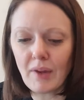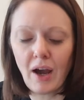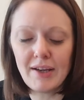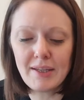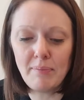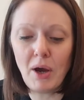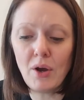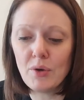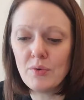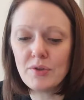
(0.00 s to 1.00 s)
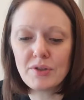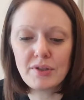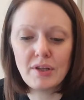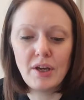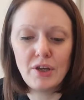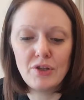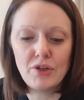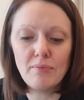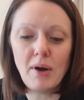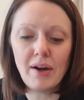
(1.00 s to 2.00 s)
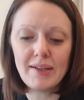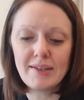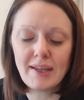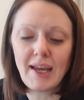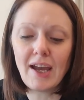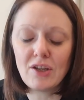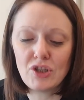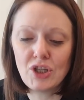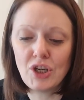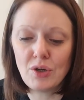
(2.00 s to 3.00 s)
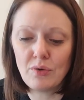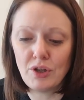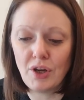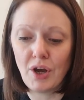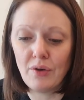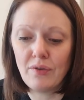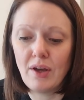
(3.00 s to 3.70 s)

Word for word: I supposed to mind the gate too, you know.